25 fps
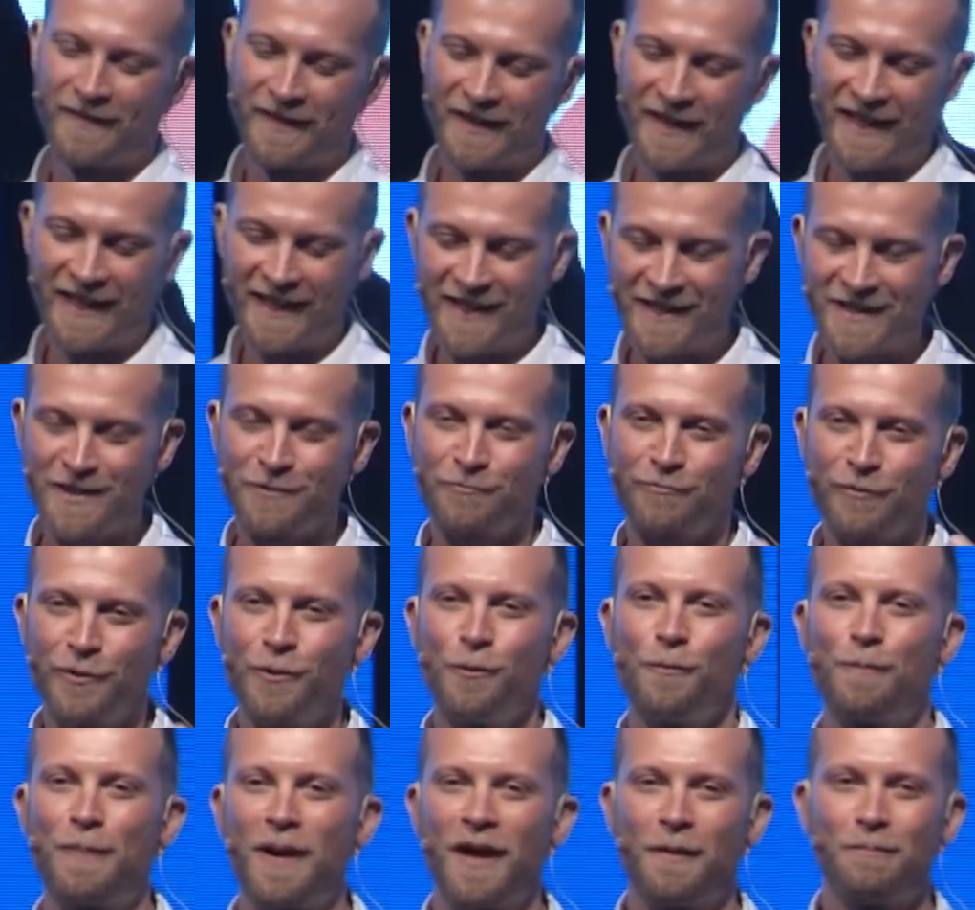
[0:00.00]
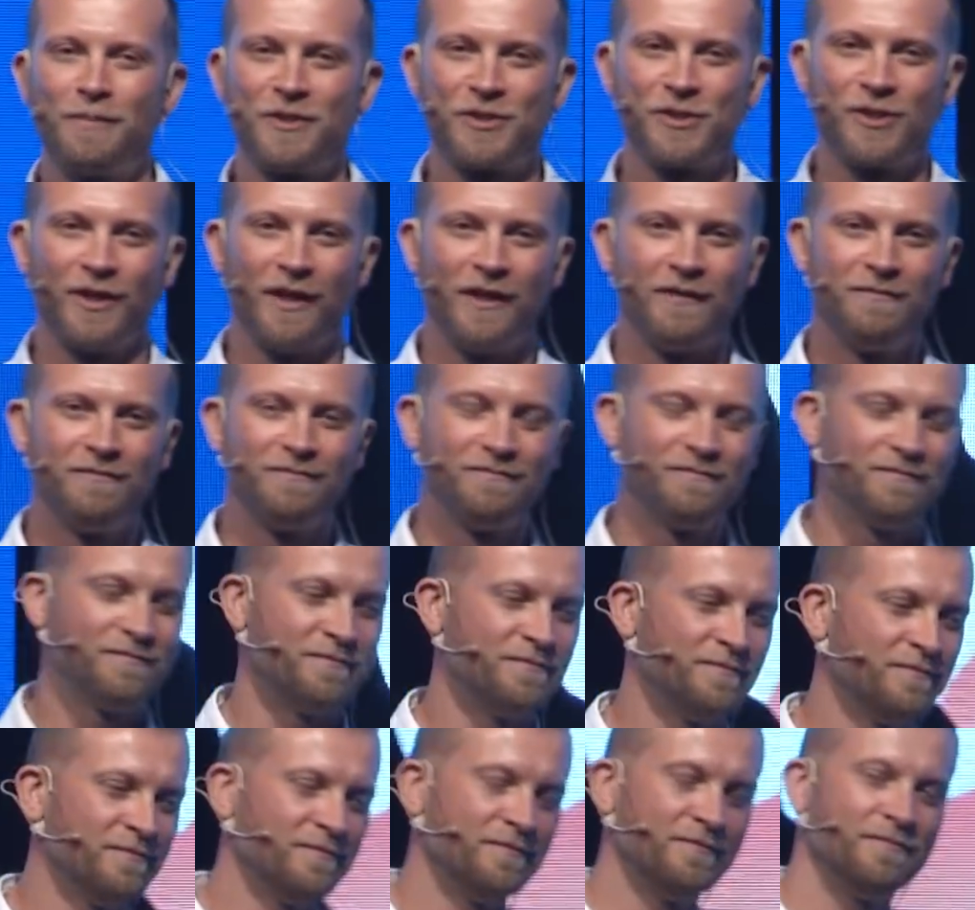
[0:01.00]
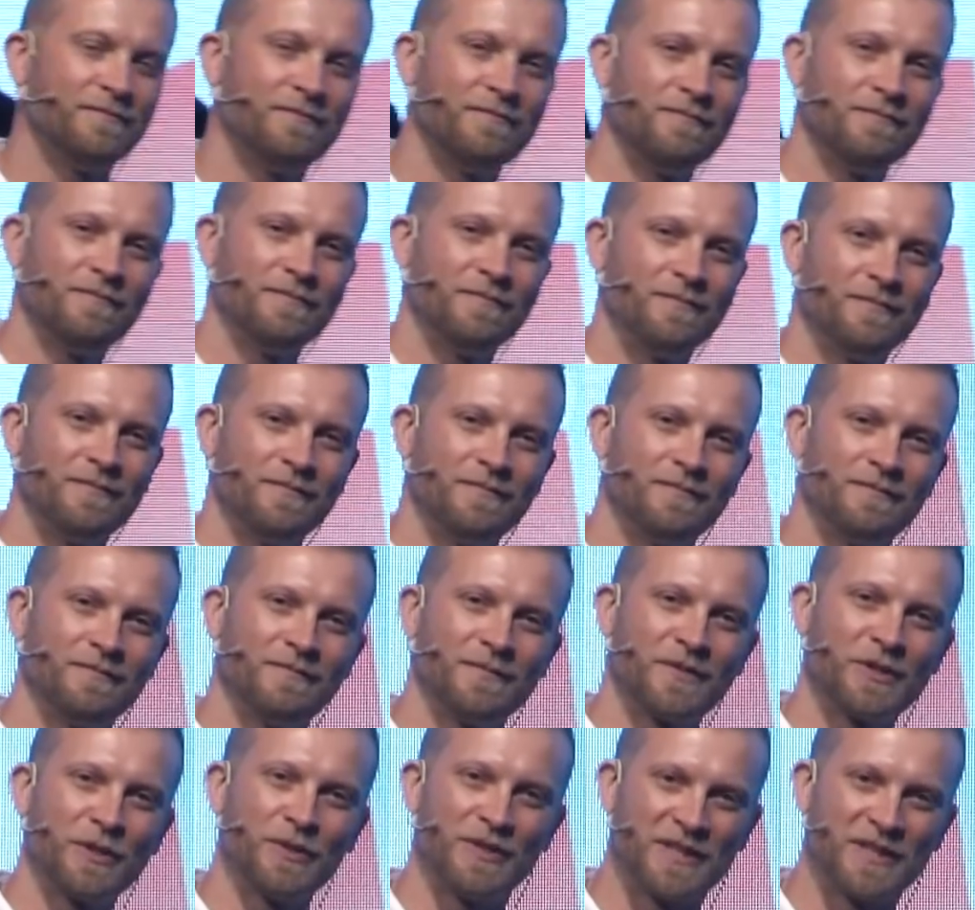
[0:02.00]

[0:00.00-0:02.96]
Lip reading: He is a real publisher. So